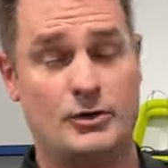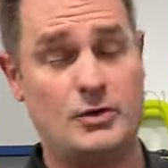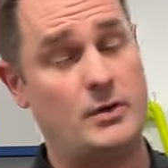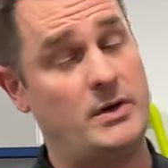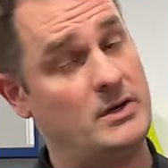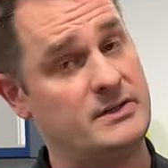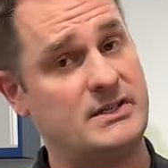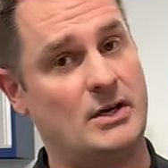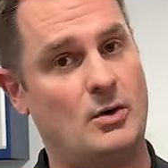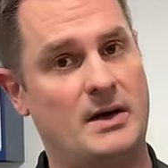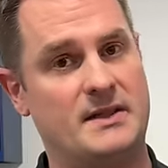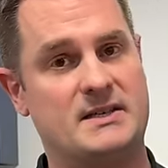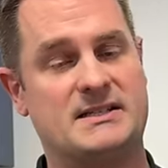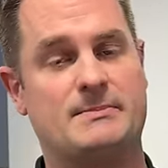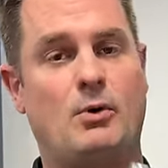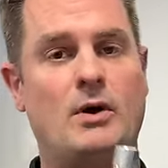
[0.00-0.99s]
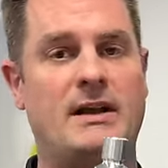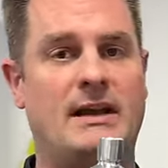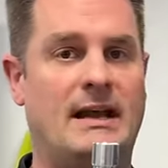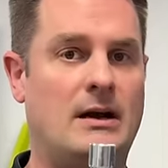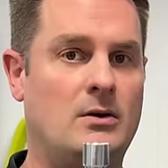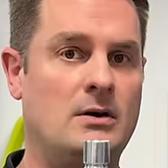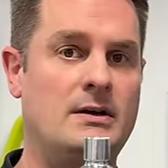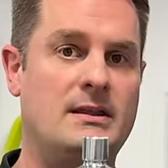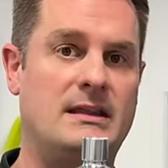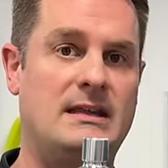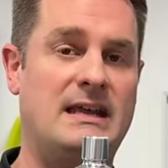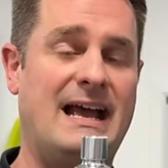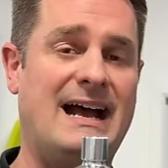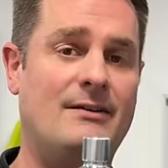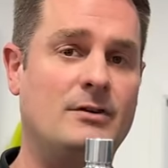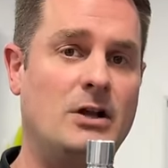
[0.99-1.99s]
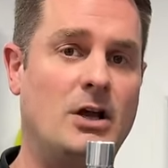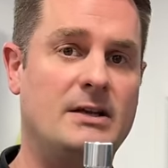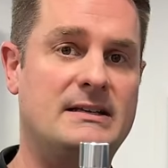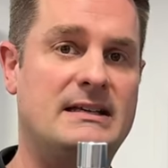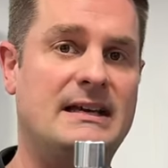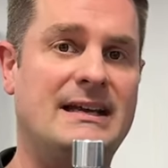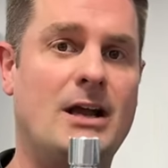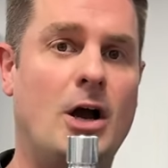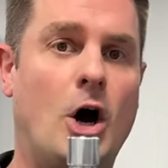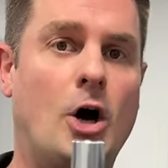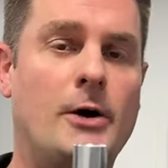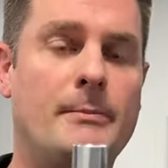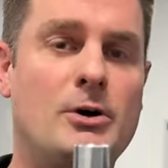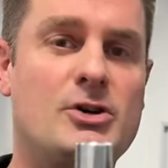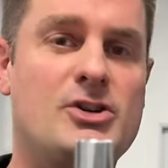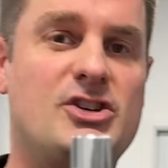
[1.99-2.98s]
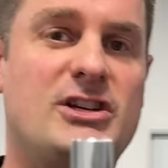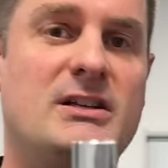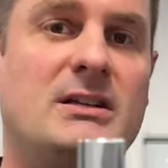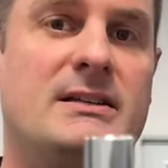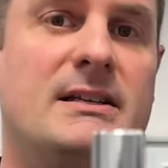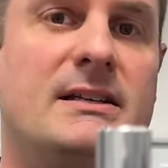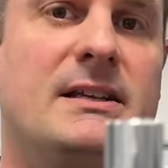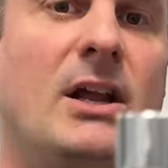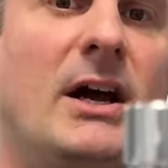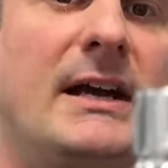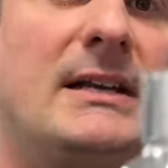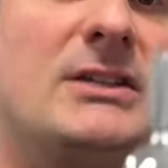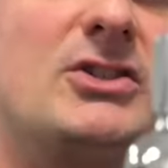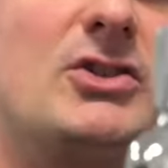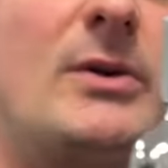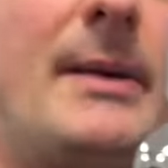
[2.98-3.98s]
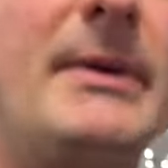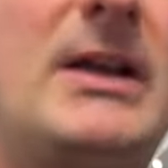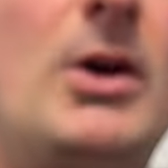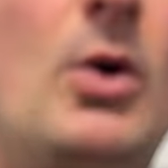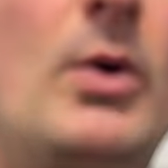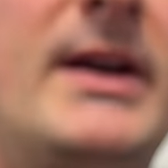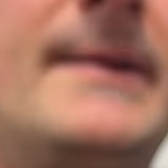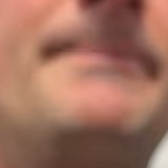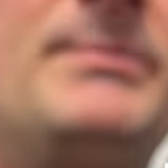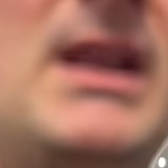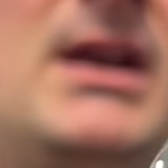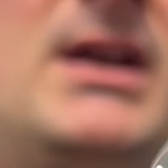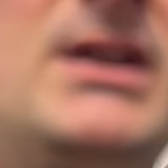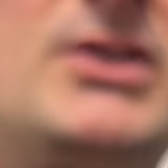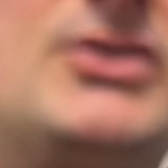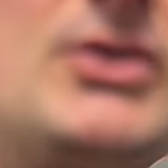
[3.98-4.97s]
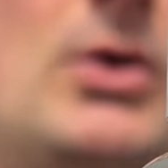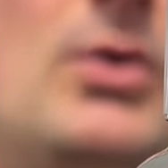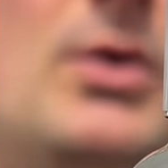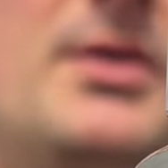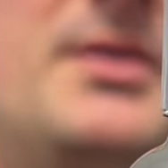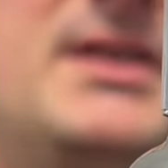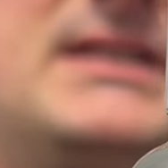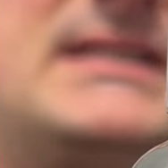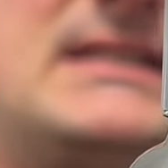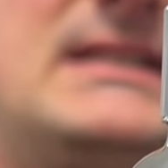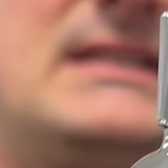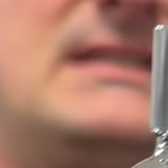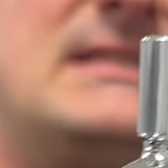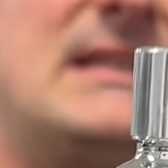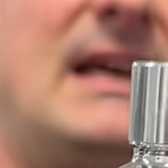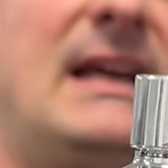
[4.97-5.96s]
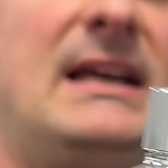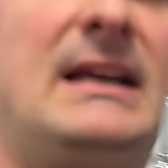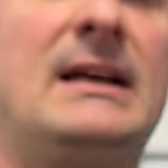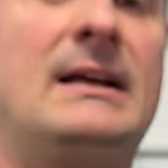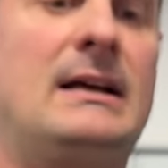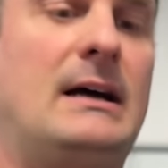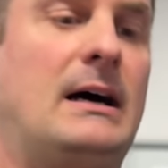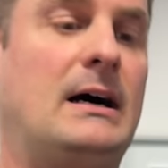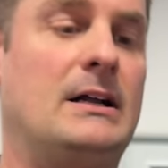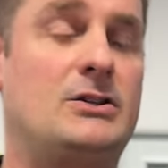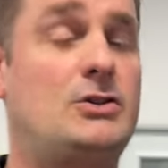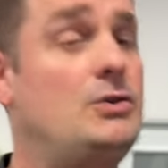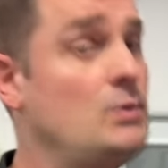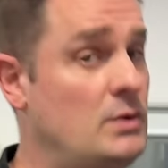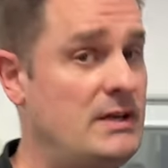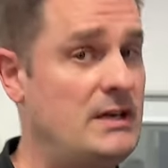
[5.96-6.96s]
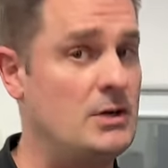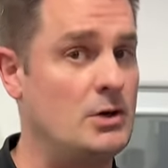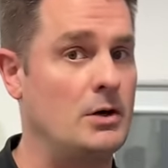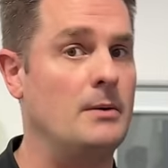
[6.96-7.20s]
2 years ago at this point now, the AvalonKing Armor Shield 9 ceramic coating. So this is a two-year